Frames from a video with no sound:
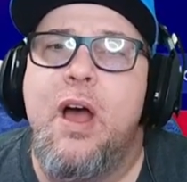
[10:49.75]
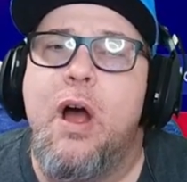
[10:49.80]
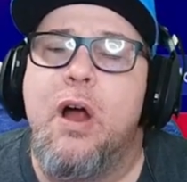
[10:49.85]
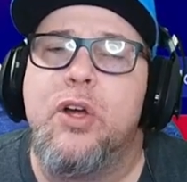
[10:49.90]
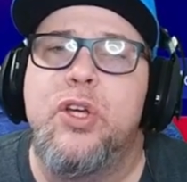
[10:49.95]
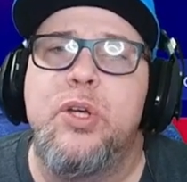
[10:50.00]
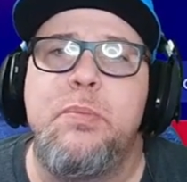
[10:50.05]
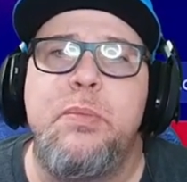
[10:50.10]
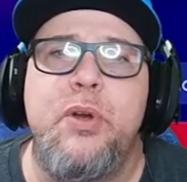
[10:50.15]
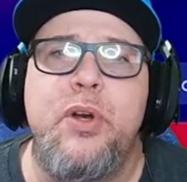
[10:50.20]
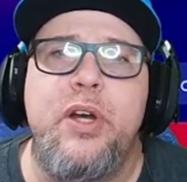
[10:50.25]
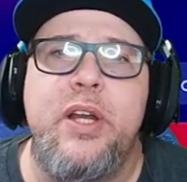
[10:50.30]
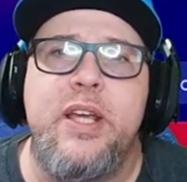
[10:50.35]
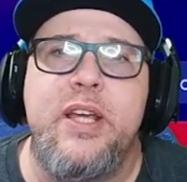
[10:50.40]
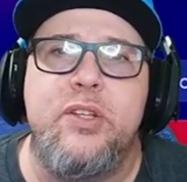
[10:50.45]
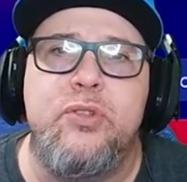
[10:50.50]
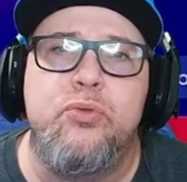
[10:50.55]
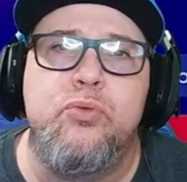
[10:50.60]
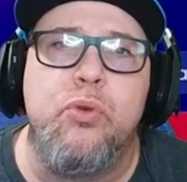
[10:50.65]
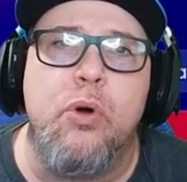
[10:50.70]
Our
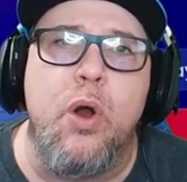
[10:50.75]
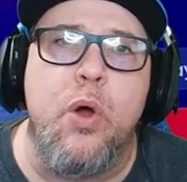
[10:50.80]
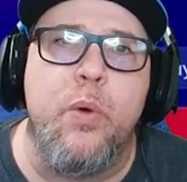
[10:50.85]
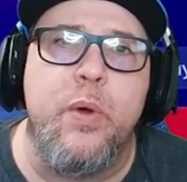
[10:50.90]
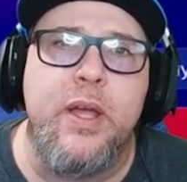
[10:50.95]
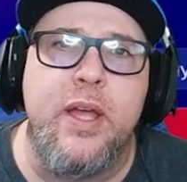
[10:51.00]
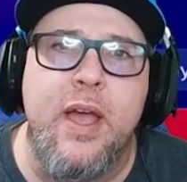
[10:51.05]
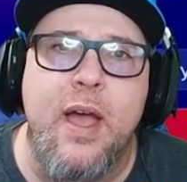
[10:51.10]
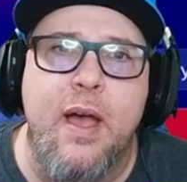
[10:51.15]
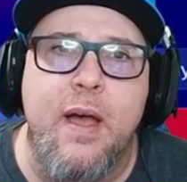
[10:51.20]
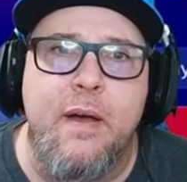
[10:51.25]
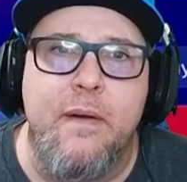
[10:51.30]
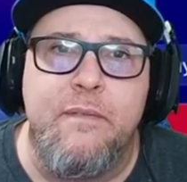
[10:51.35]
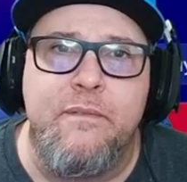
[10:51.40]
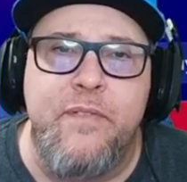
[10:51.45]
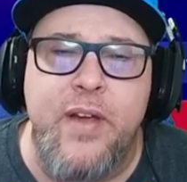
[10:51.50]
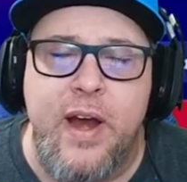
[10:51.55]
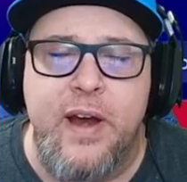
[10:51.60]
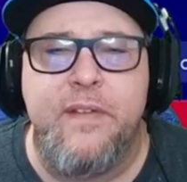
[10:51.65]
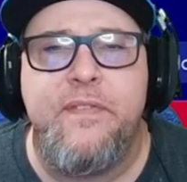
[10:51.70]
community is growing
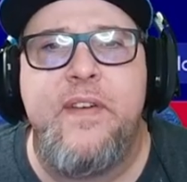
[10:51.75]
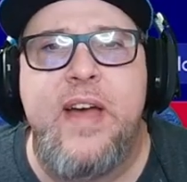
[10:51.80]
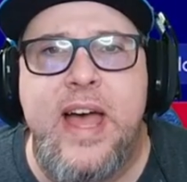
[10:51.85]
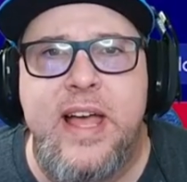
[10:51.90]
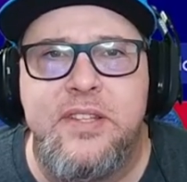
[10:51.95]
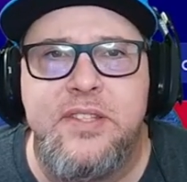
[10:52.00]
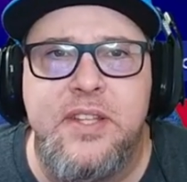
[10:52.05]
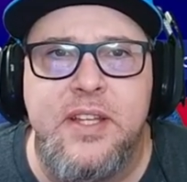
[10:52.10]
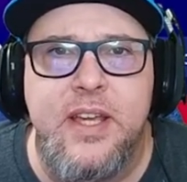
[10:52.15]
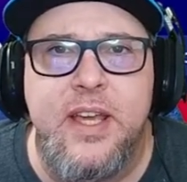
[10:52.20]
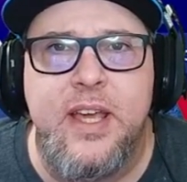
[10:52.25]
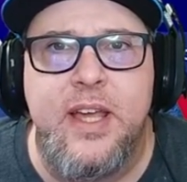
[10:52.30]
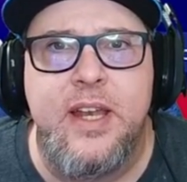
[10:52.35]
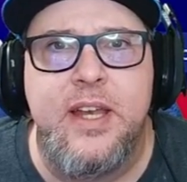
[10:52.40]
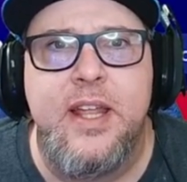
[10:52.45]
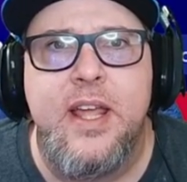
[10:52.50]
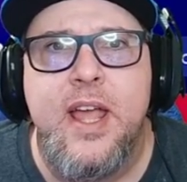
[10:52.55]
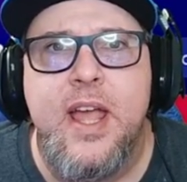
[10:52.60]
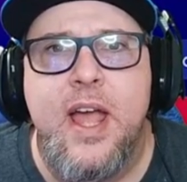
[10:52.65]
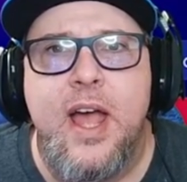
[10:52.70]
very fast
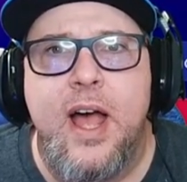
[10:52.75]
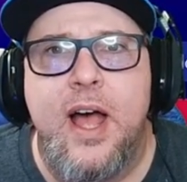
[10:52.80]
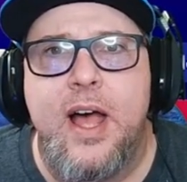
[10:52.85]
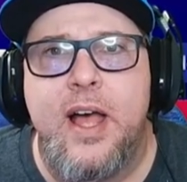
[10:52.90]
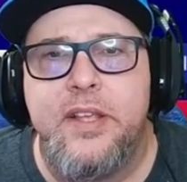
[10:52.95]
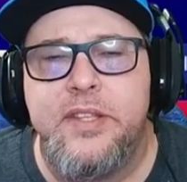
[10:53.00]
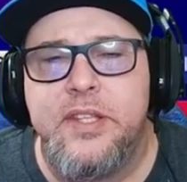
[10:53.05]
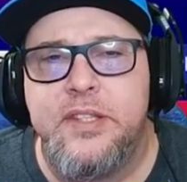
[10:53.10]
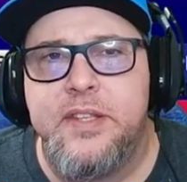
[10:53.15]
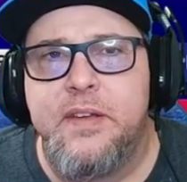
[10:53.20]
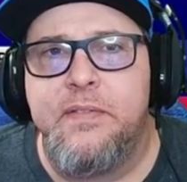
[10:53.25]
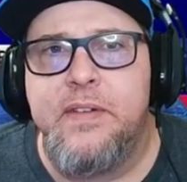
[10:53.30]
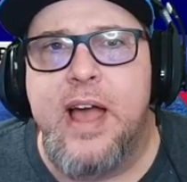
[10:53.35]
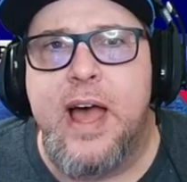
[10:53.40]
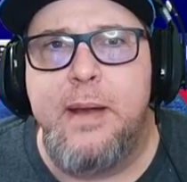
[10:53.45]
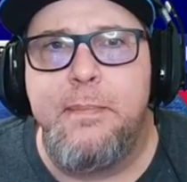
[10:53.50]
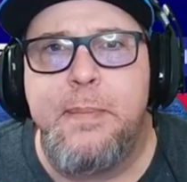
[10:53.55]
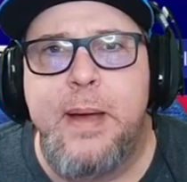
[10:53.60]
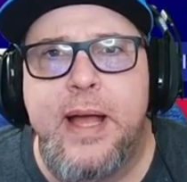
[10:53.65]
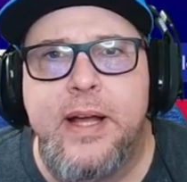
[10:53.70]
again since I've
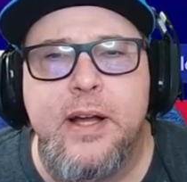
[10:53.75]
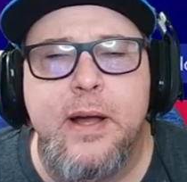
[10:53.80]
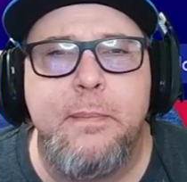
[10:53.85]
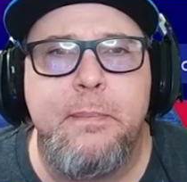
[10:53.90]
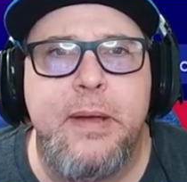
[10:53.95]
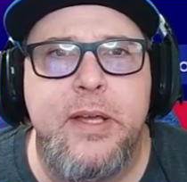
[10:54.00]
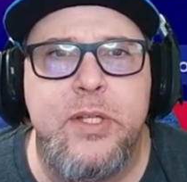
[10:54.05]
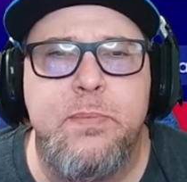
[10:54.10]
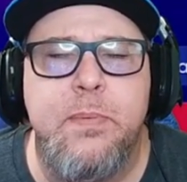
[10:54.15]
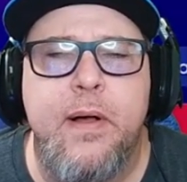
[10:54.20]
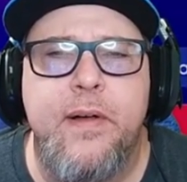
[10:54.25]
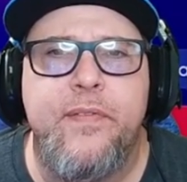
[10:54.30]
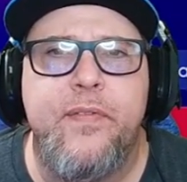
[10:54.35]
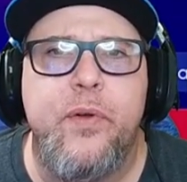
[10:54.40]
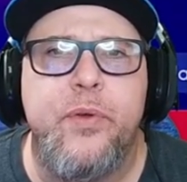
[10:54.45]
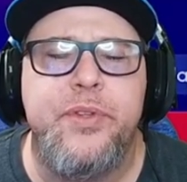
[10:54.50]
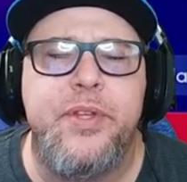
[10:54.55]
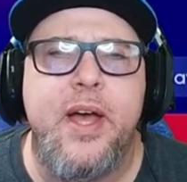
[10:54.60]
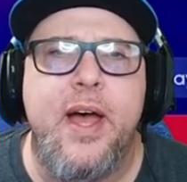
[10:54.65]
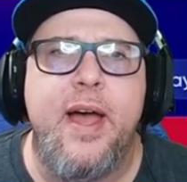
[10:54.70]
gotten back on baseball
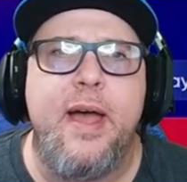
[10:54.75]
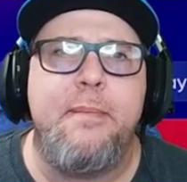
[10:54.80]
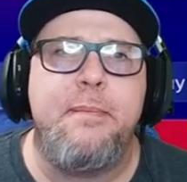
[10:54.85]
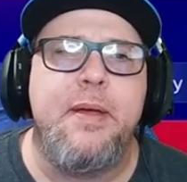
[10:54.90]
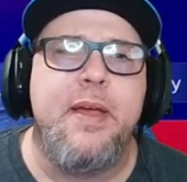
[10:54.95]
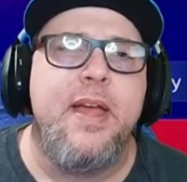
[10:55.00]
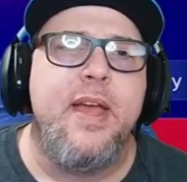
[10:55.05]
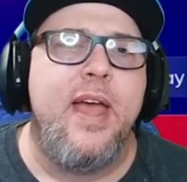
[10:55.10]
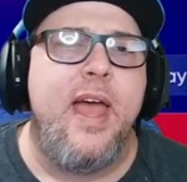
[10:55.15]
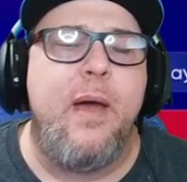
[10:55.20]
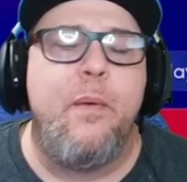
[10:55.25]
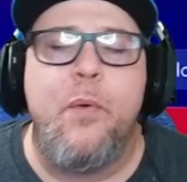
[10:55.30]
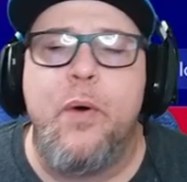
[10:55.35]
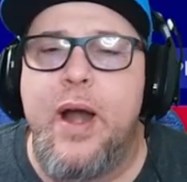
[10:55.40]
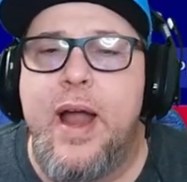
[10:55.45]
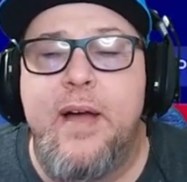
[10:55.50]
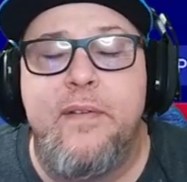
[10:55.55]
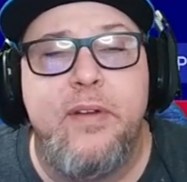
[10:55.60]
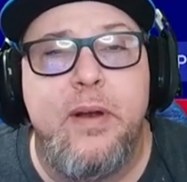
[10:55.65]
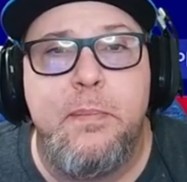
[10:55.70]
full time, and
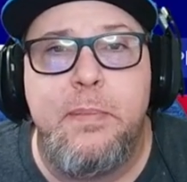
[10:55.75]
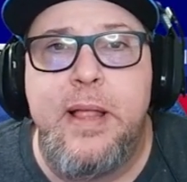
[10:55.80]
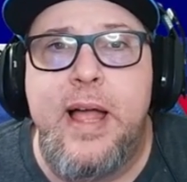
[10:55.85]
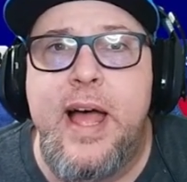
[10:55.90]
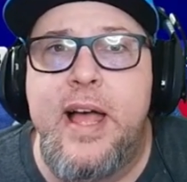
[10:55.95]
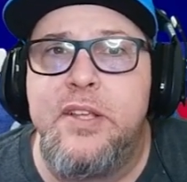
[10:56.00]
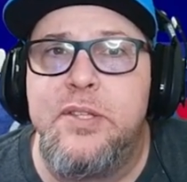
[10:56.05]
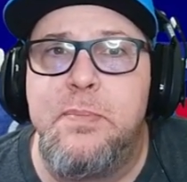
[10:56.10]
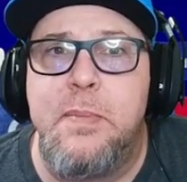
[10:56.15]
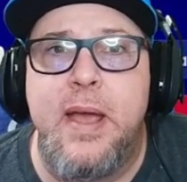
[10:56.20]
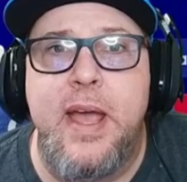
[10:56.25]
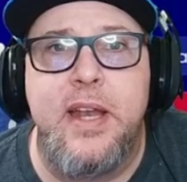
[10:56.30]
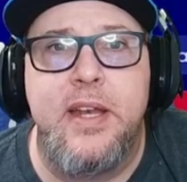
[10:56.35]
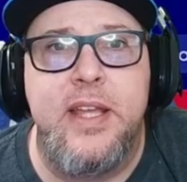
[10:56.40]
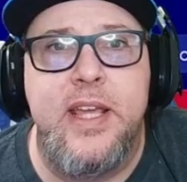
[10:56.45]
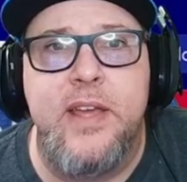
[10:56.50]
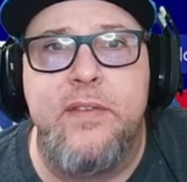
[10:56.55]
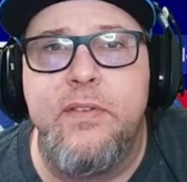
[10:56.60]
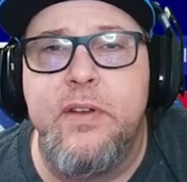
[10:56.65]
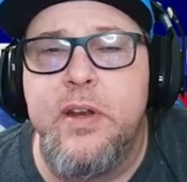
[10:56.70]
we're having a blast, man.
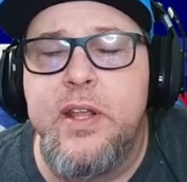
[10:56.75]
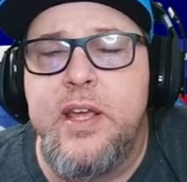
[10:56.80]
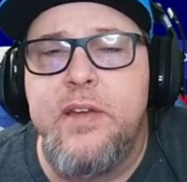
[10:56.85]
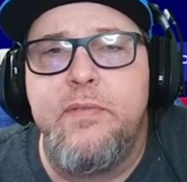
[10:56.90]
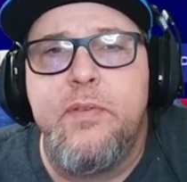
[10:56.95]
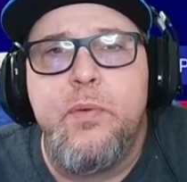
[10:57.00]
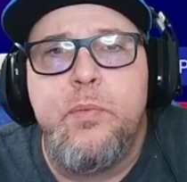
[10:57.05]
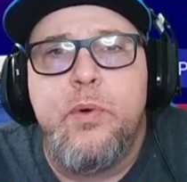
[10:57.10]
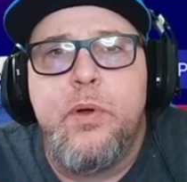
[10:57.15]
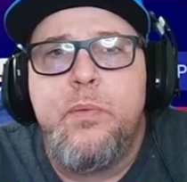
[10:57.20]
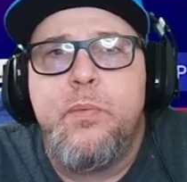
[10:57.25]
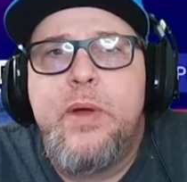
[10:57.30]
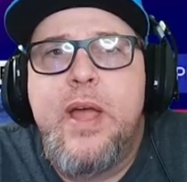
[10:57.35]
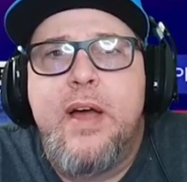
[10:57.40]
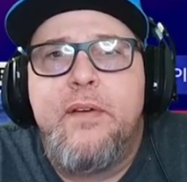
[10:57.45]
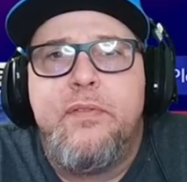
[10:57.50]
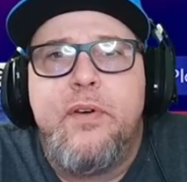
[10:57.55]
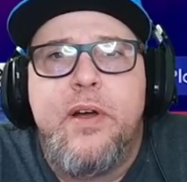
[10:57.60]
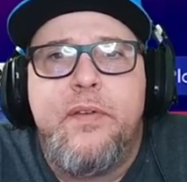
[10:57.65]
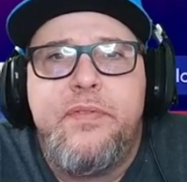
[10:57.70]
Even when we
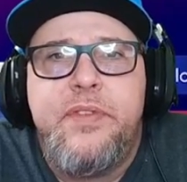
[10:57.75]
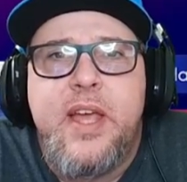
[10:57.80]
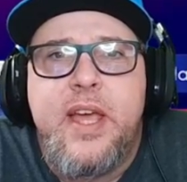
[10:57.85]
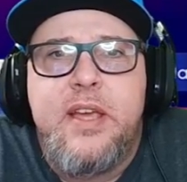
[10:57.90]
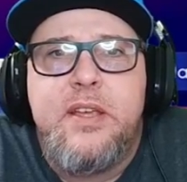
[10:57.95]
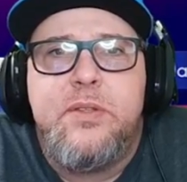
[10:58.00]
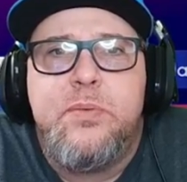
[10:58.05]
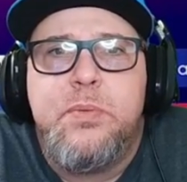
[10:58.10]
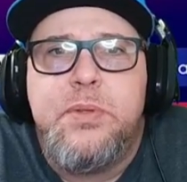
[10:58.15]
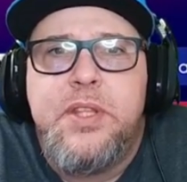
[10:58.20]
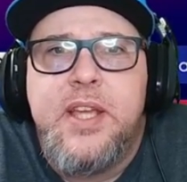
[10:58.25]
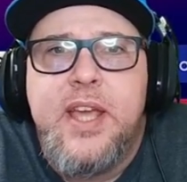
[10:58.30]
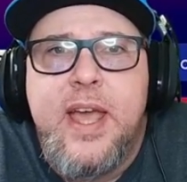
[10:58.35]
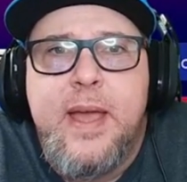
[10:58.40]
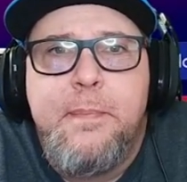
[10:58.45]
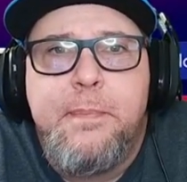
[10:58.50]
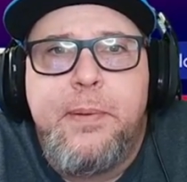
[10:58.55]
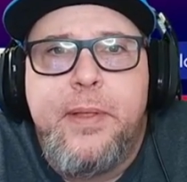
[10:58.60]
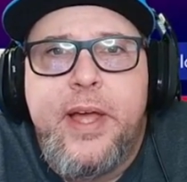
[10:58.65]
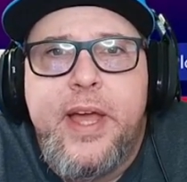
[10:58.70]
have rough days with the
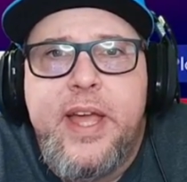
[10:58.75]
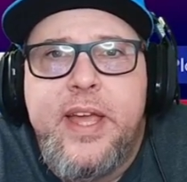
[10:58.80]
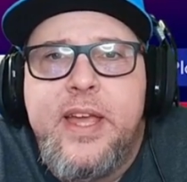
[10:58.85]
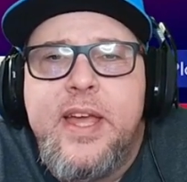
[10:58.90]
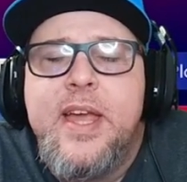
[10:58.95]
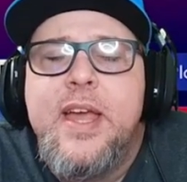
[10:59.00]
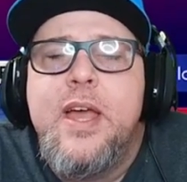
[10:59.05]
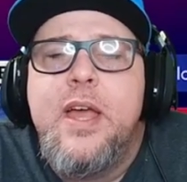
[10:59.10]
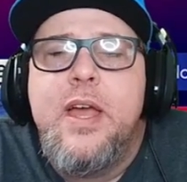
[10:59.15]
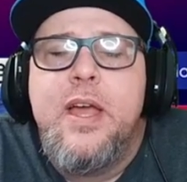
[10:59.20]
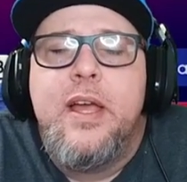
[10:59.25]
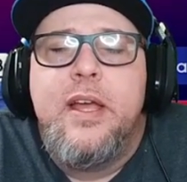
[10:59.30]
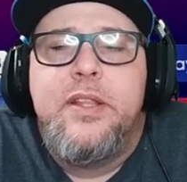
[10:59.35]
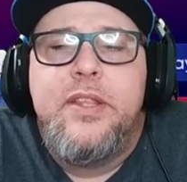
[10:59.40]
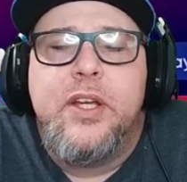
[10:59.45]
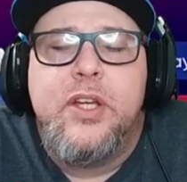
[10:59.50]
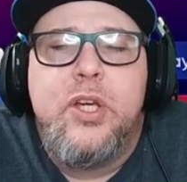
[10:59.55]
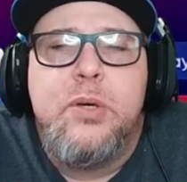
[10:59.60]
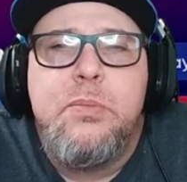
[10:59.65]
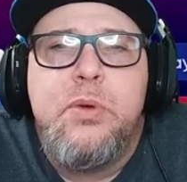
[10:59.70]
gameplay,
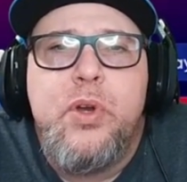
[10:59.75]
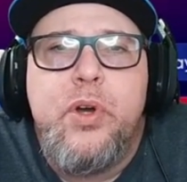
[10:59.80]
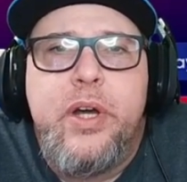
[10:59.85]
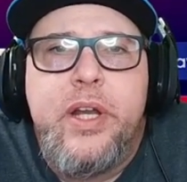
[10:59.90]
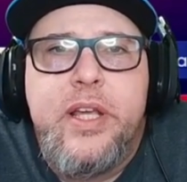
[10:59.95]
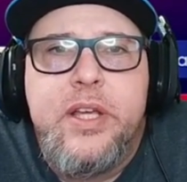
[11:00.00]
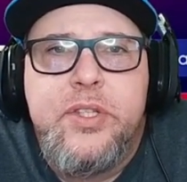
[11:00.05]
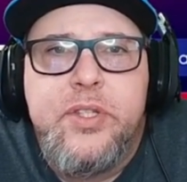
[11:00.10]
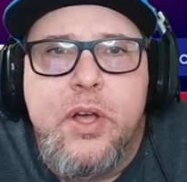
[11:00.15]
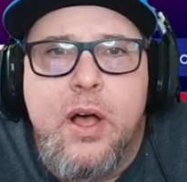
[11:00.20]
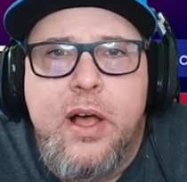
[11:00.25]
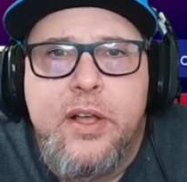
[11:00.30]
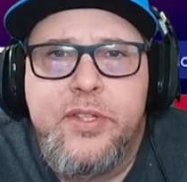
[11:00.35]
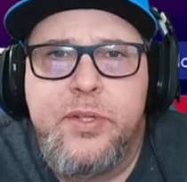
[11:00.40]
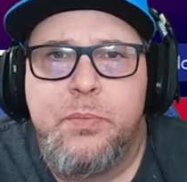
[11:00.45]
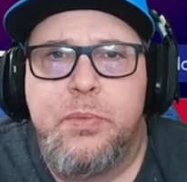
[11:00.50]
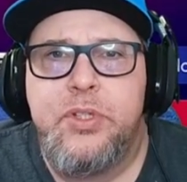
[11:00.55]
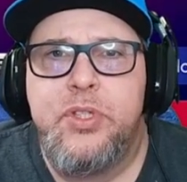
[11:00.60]
the community is awesome.